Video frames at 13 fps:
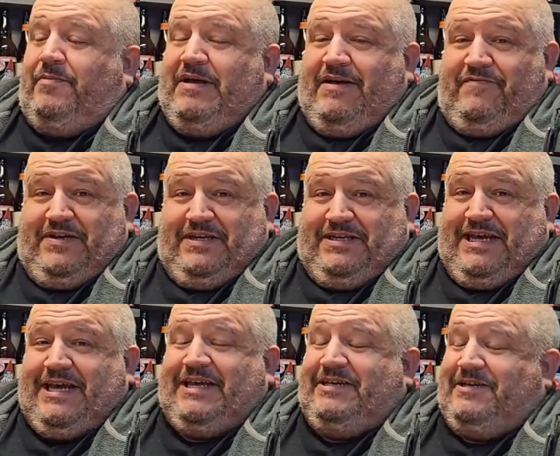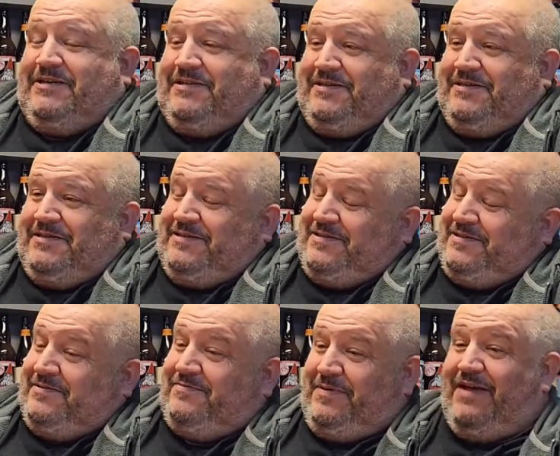I'm having a day.
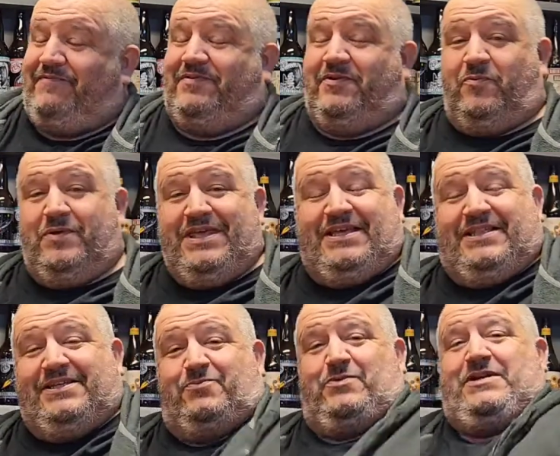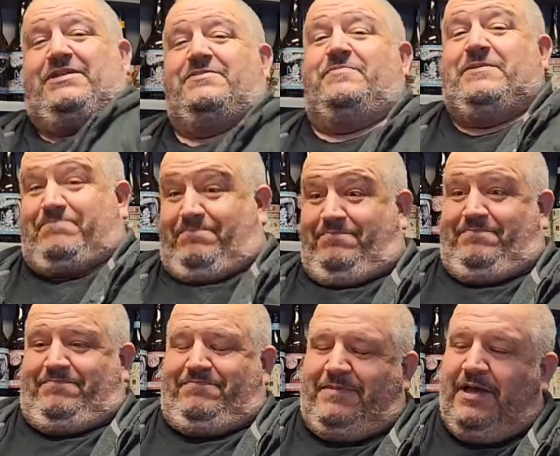I'm having a week. This week has been.
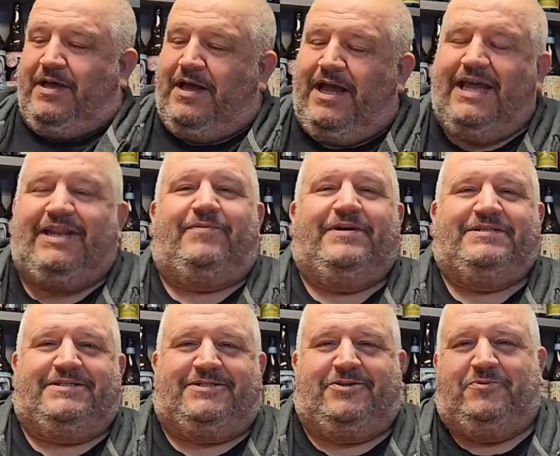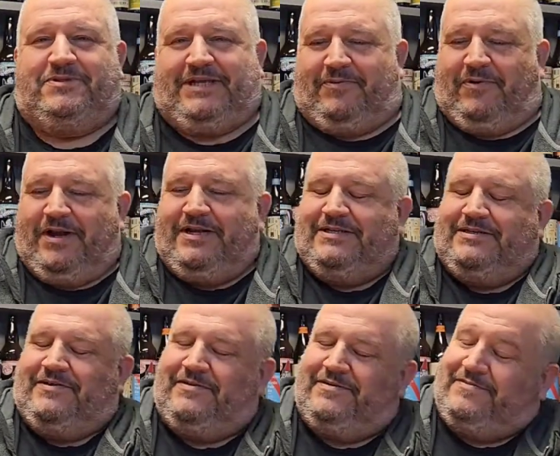Anyways, it's Tuesday, right?
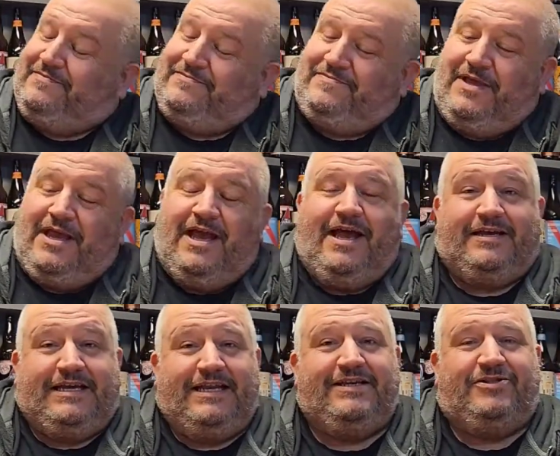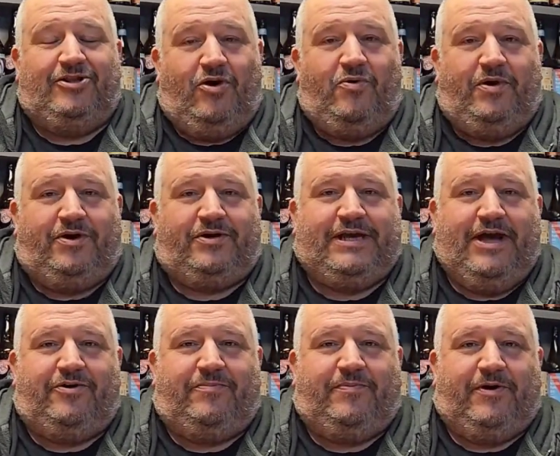Getting low on our
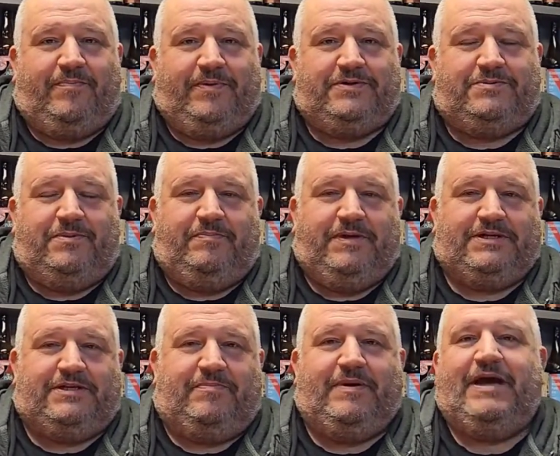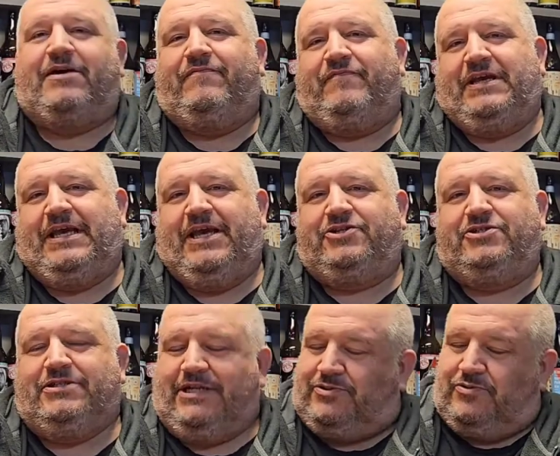Counterpart beers that we picked up back on
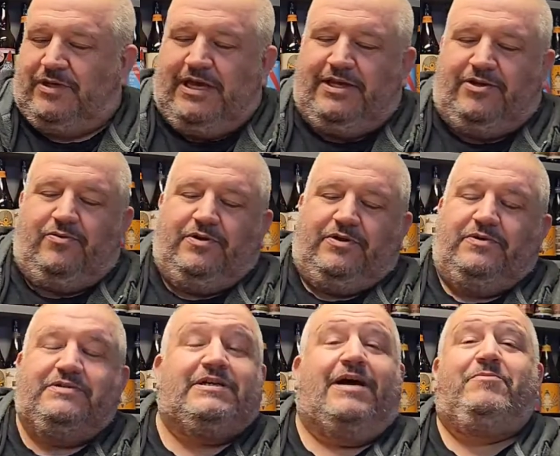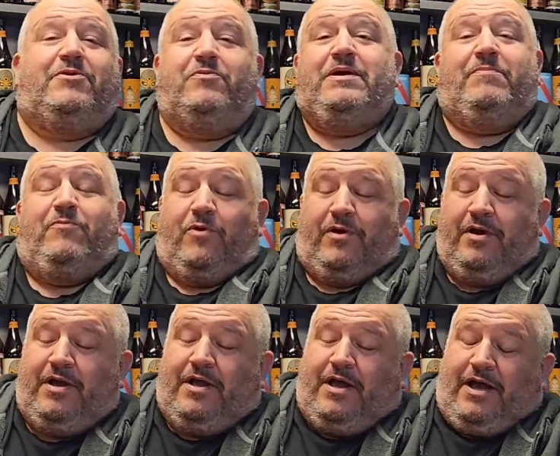vacation. That's okay. You know what? Always time to go get
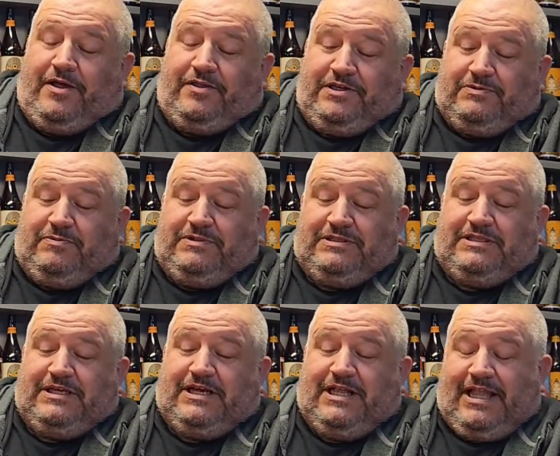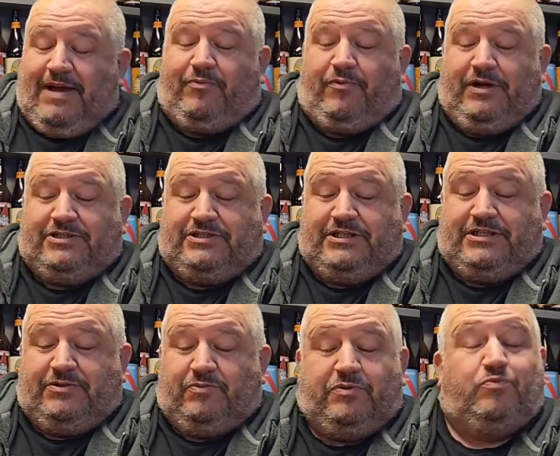more. This one's the collaboration they
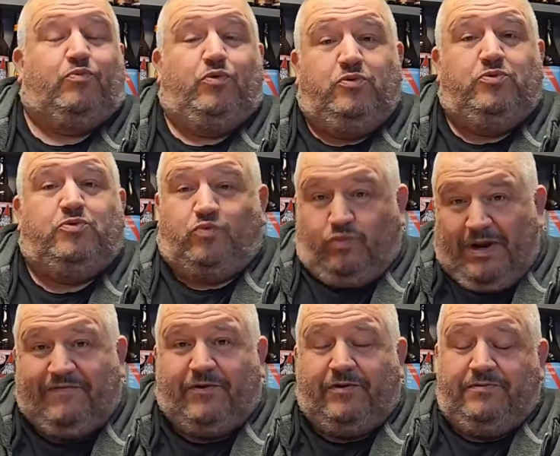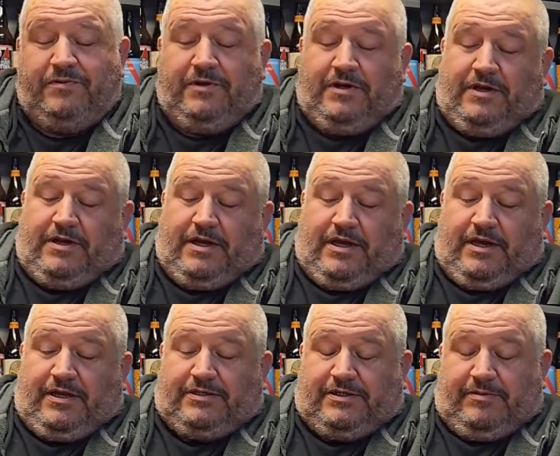did with Rouge River
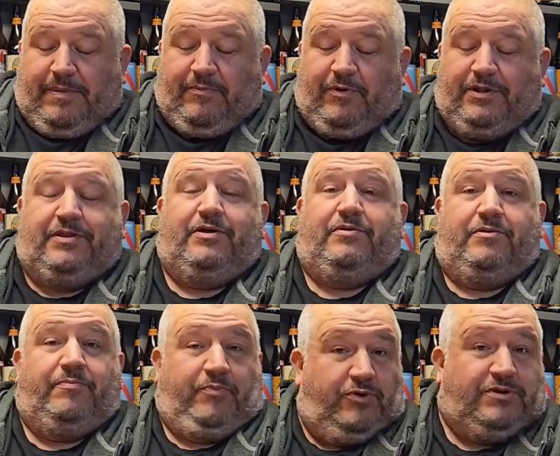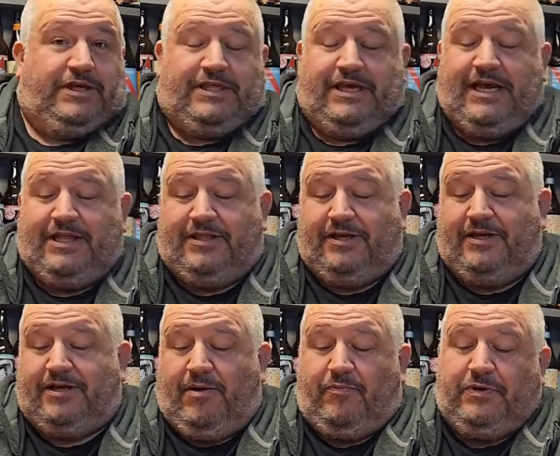to commemorate their birthday they had
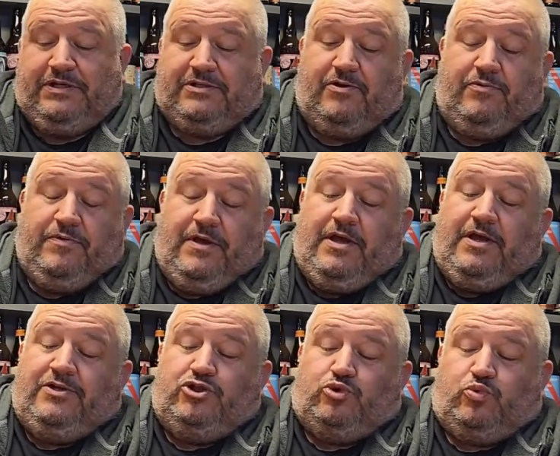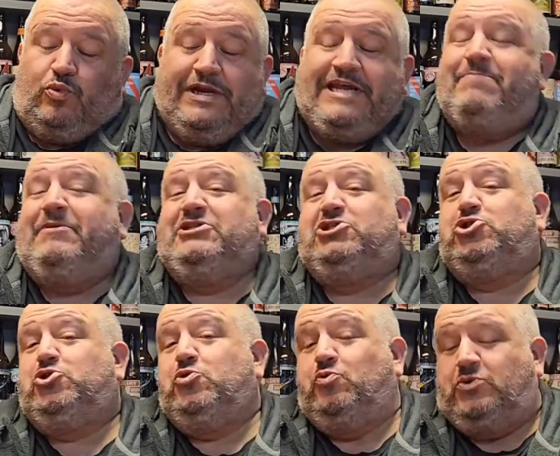a couple weeks ago. Dream
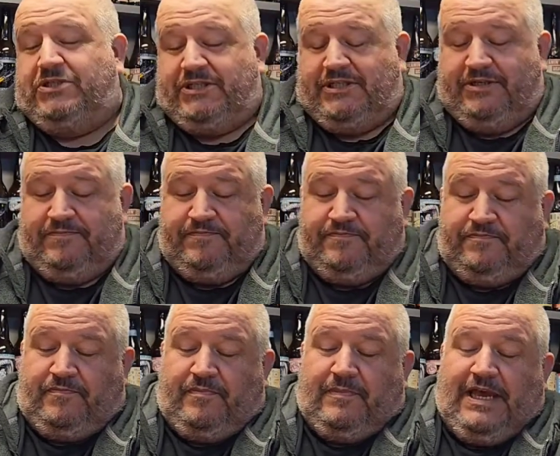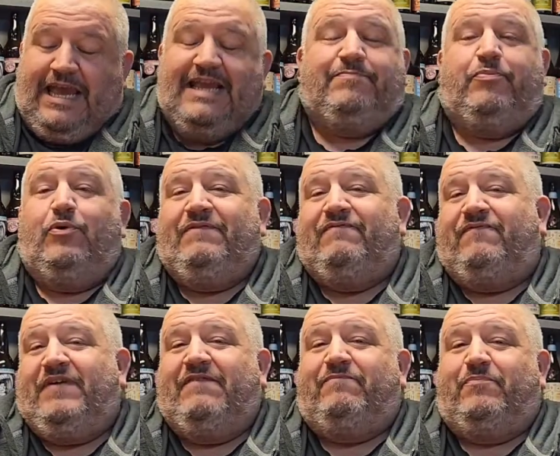Juice,
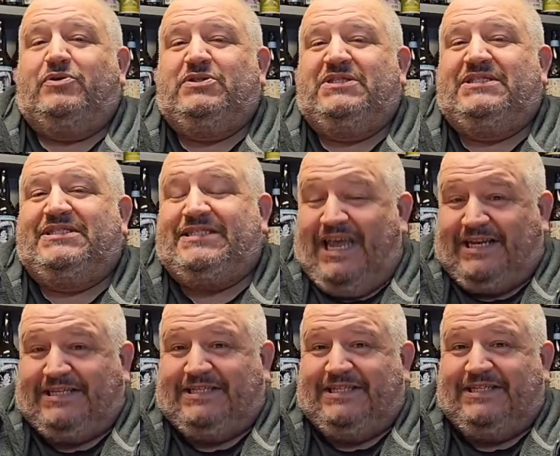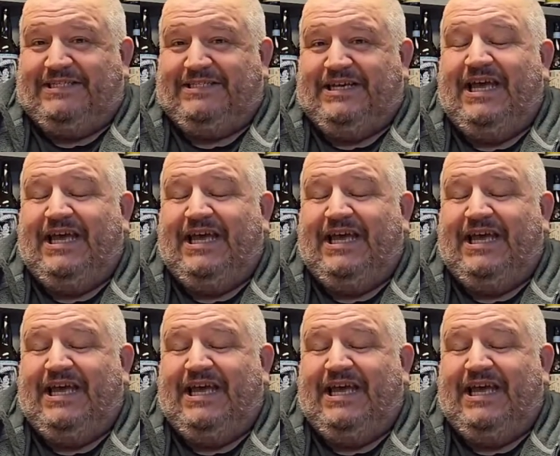8.5%.